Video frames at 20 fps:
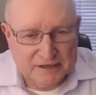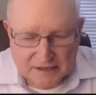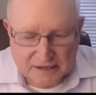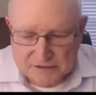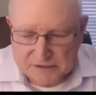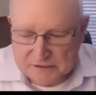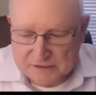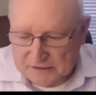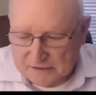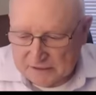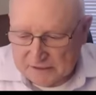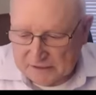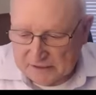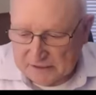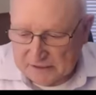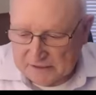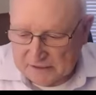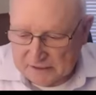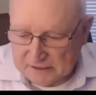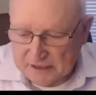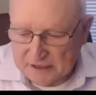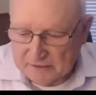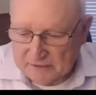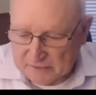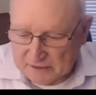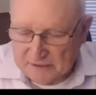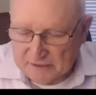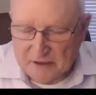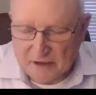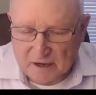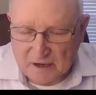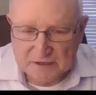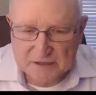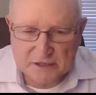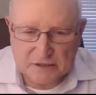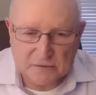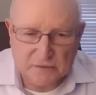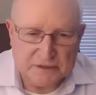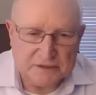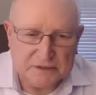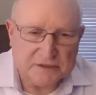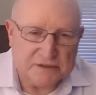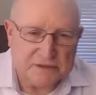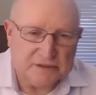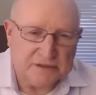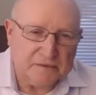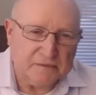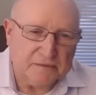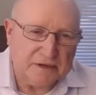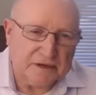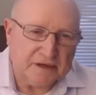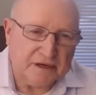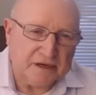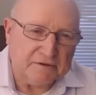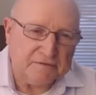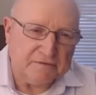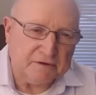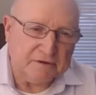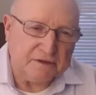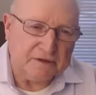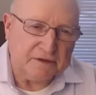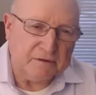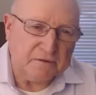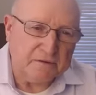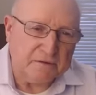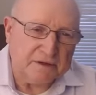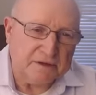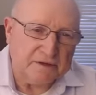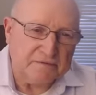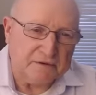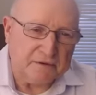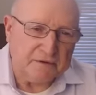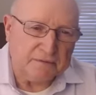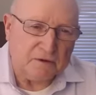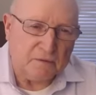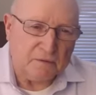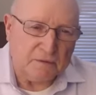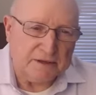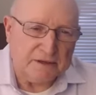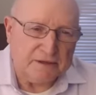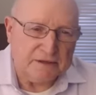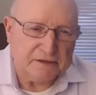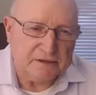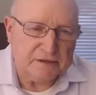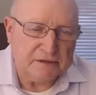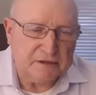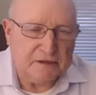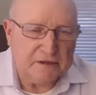yes, there have been consequences that we have to deal with from a wage,